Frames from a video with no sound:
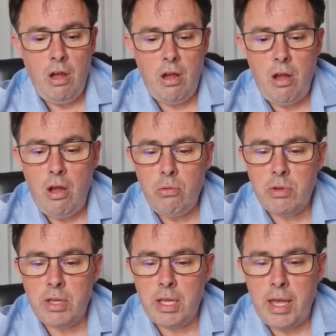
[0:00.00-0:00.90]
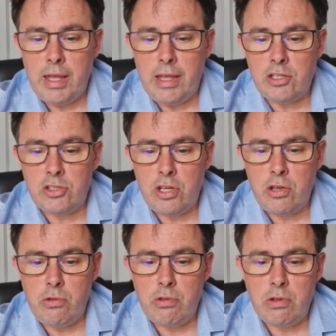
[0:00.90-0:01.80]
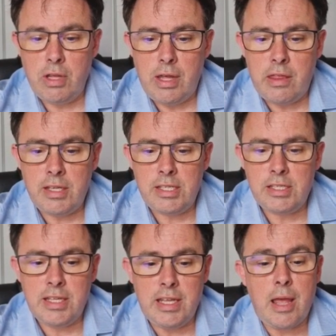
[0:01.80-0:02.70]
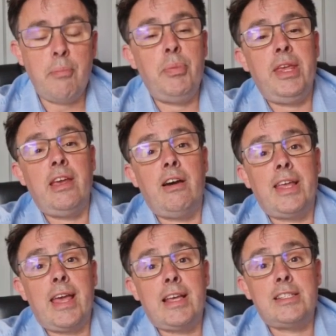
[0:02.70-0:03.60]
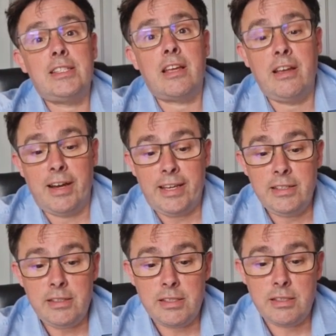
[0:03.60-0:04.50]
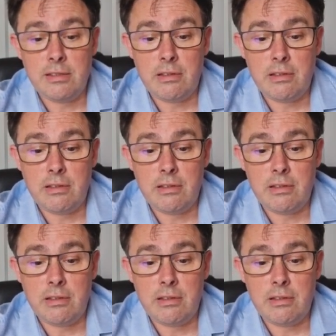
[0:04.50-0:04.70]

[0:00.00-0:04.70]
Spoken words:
Okay, so yeah, this is the BIS guidance,